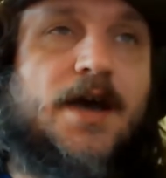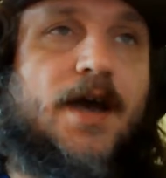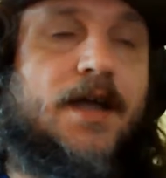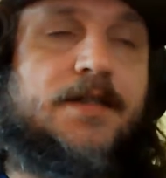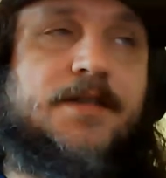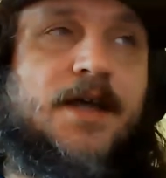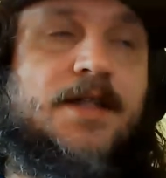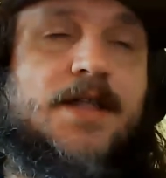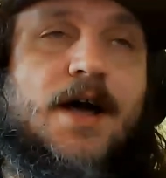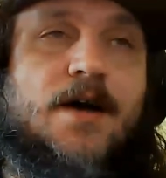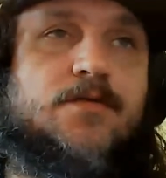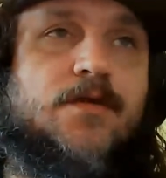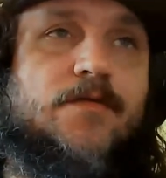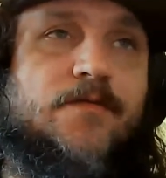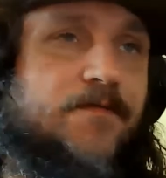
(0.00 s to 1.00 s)
And then
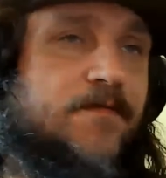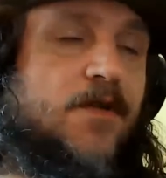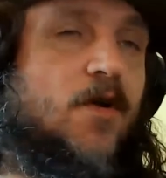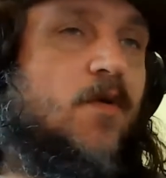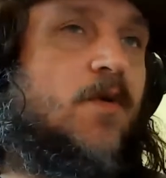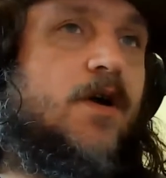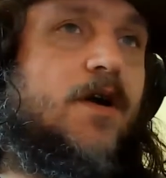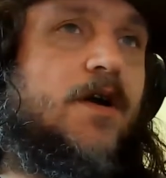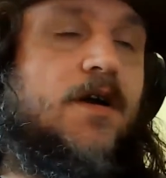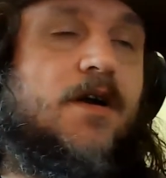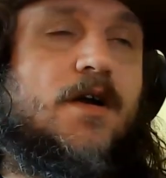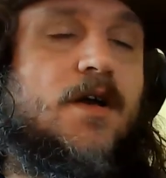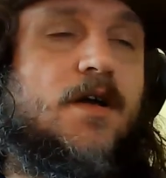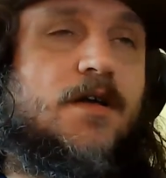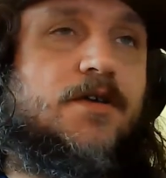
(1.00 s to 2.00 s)
out of nowhere,
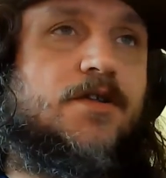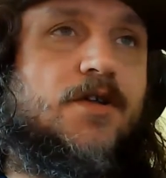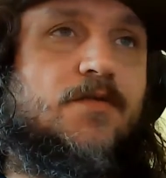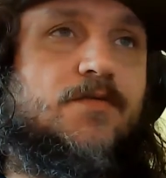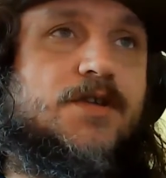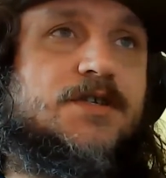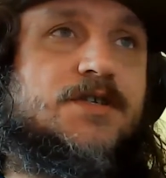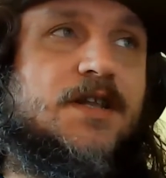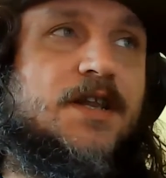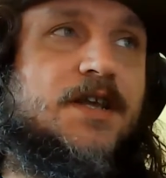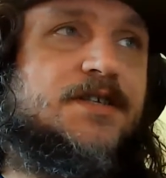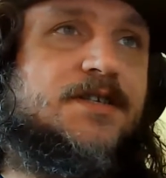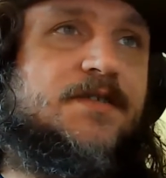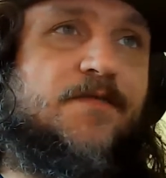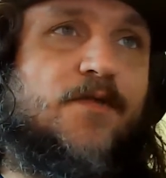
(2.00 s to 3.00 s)
this
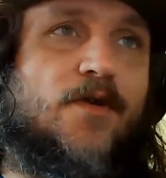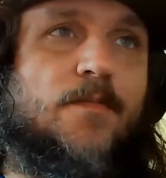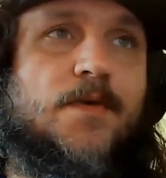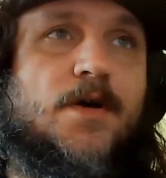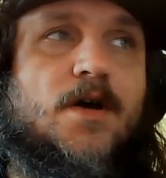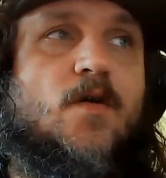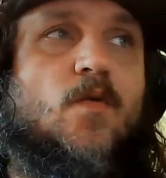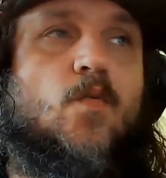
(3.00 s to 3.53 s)
list from